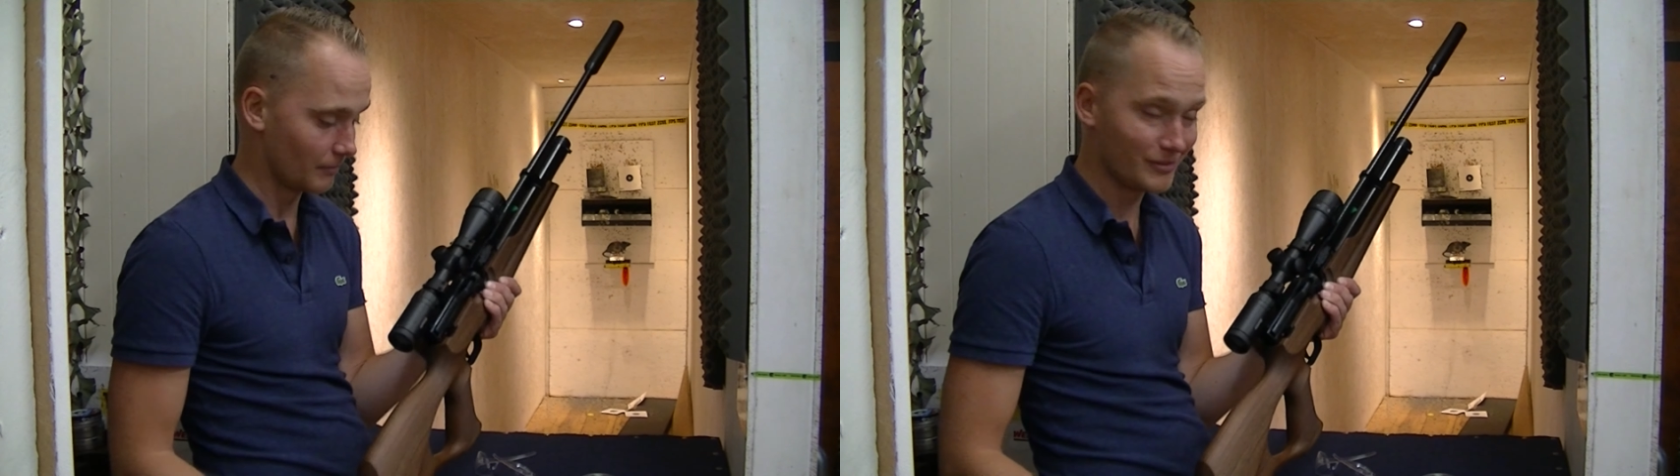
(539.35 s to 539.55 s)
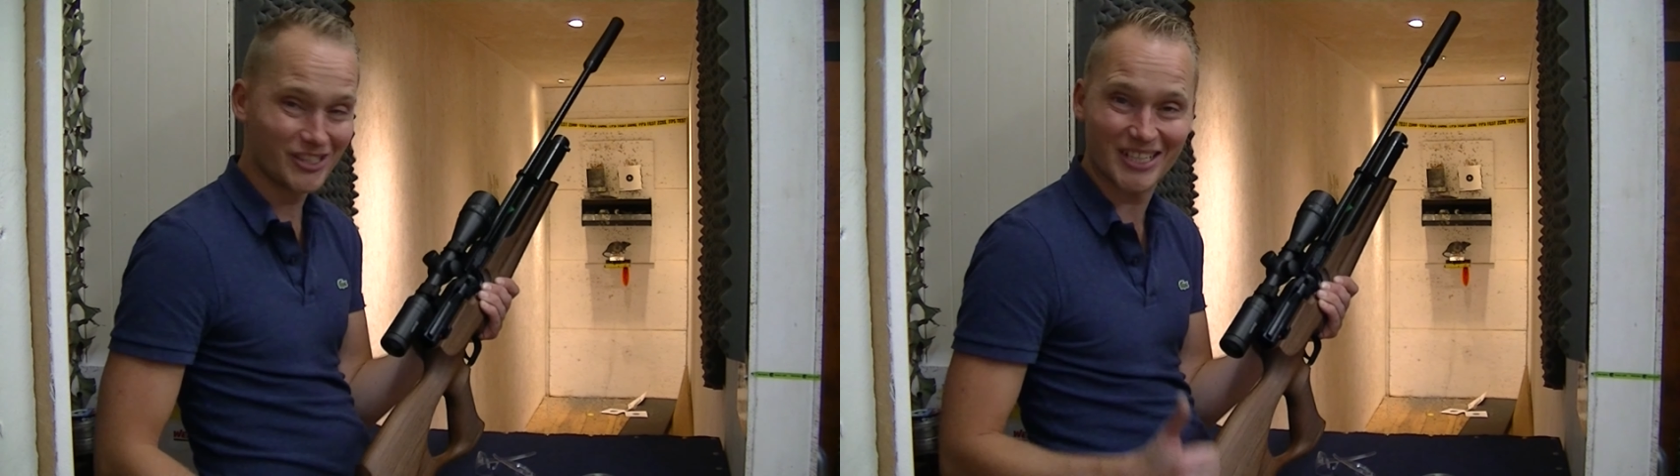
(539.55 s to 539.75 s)

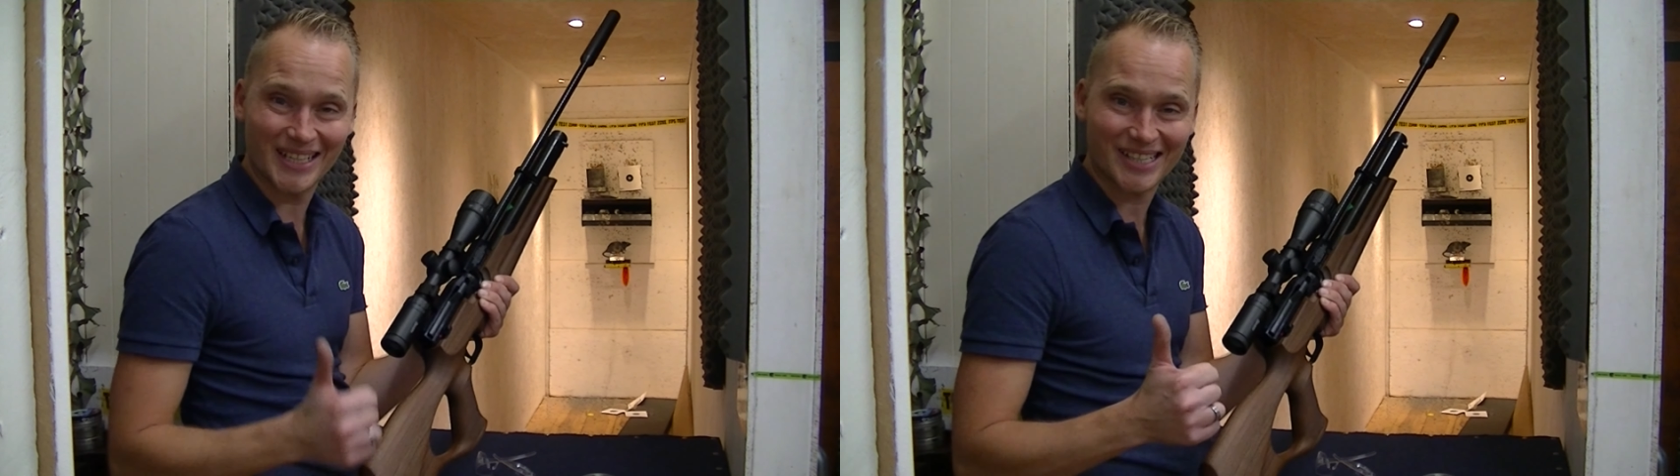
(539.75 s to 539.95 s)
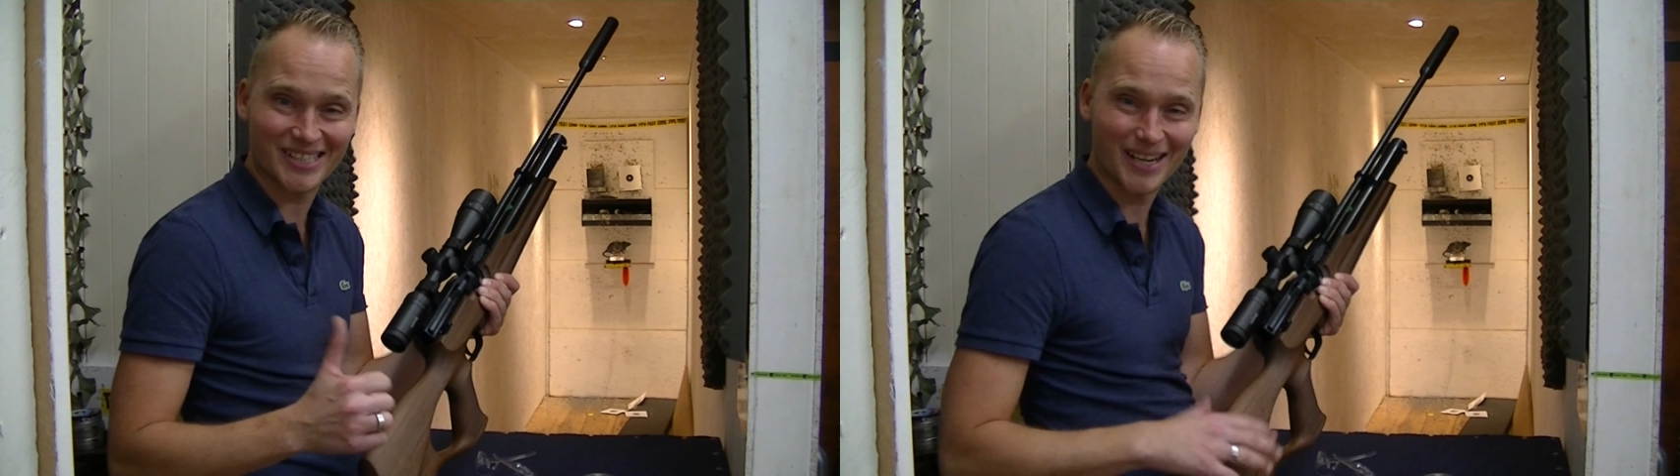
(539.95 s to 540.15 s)
see you
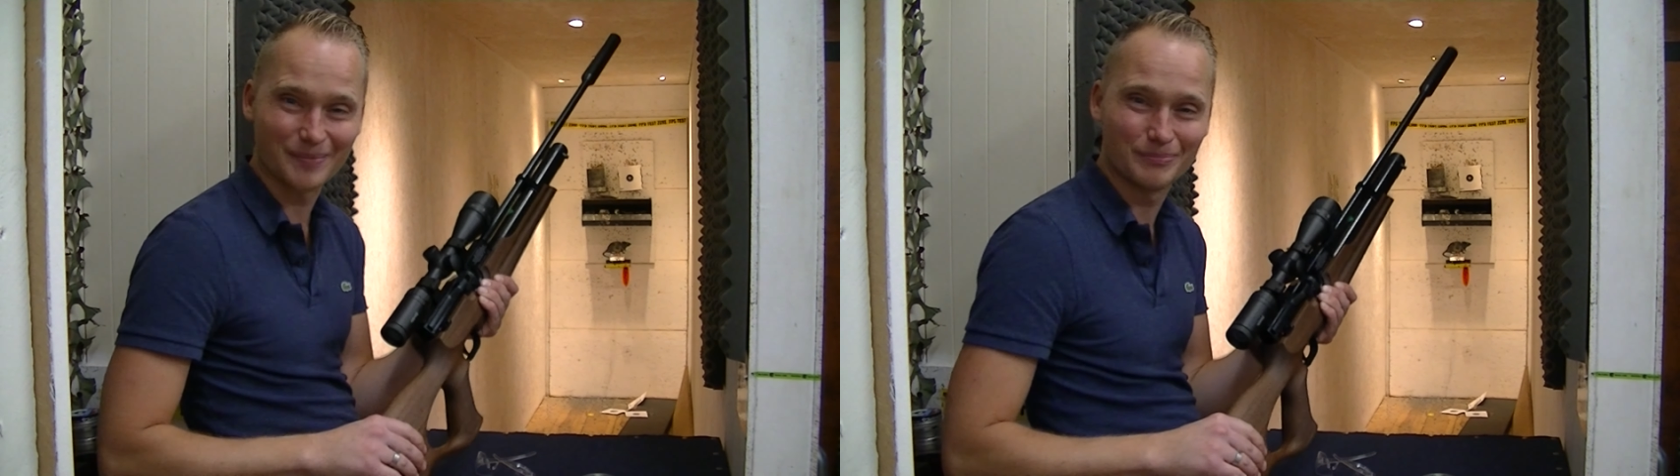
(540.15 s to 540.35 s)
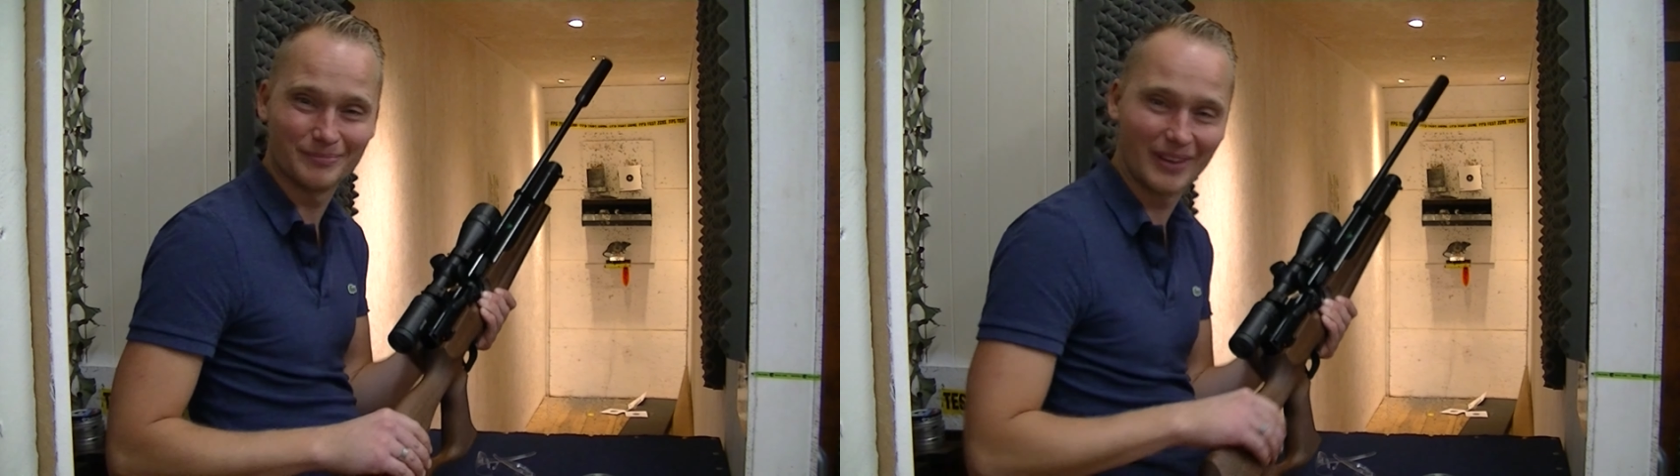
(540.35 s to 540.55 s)
next time.
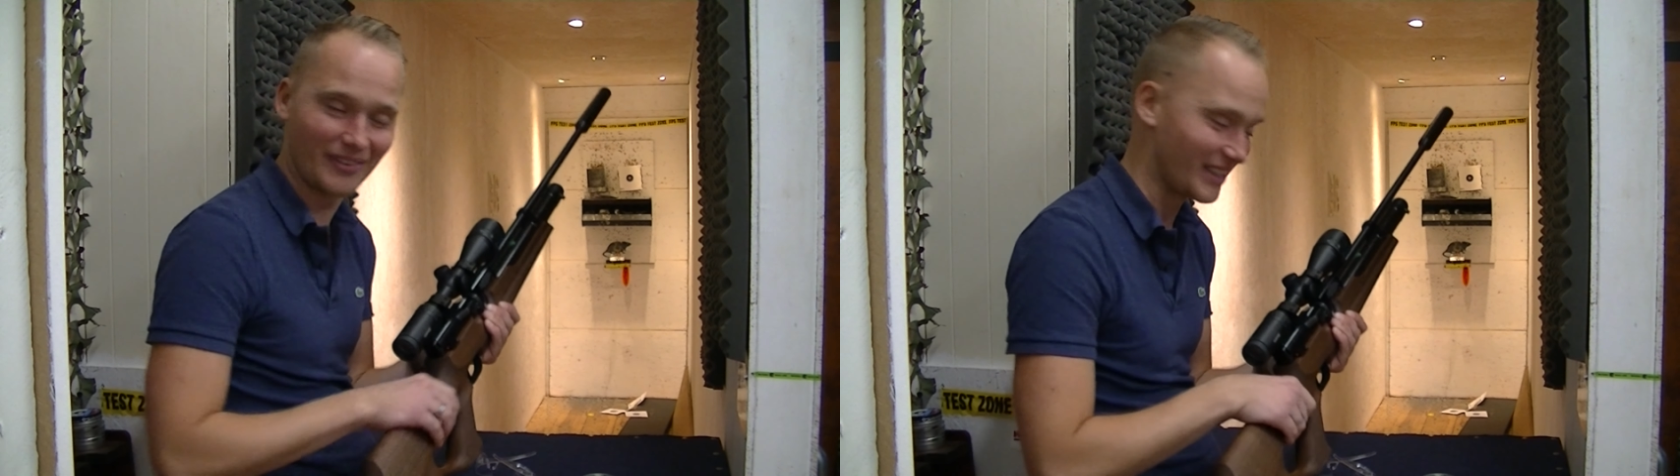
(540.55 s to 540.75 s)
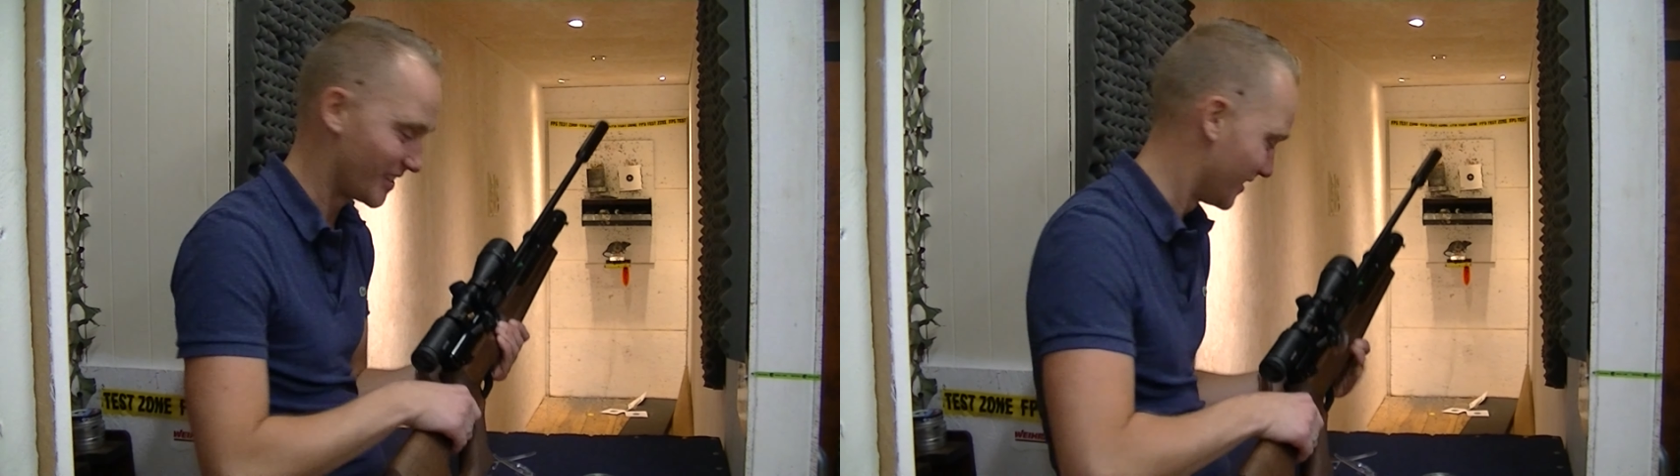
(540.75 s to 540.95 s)

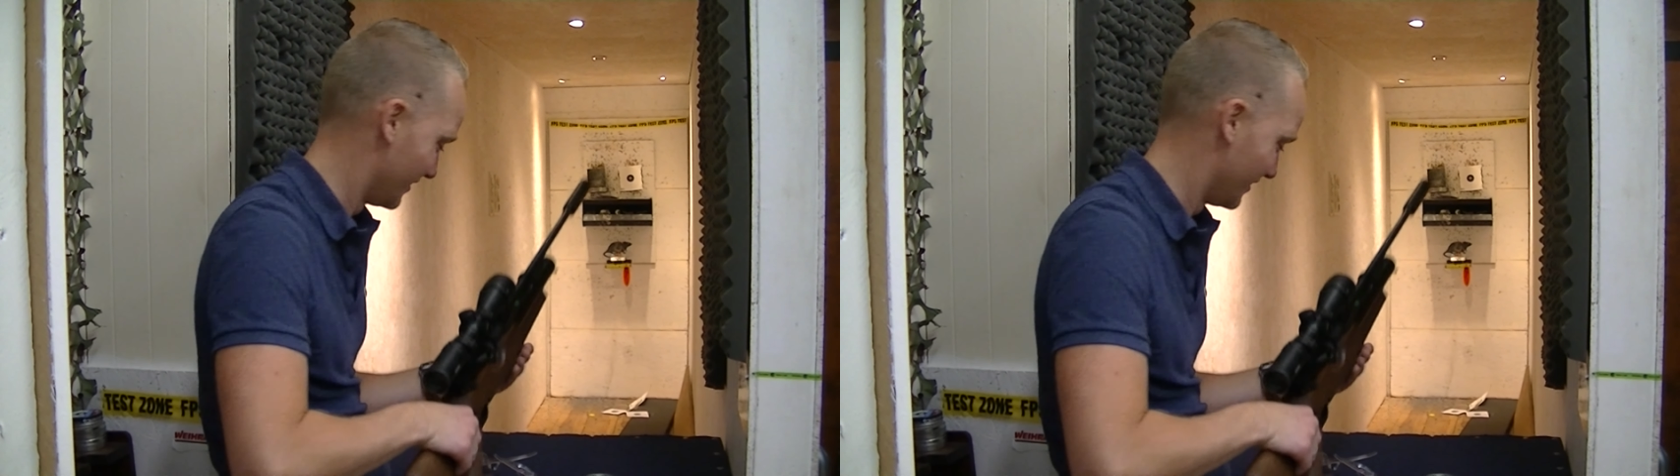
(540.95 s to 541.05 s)
Thanks.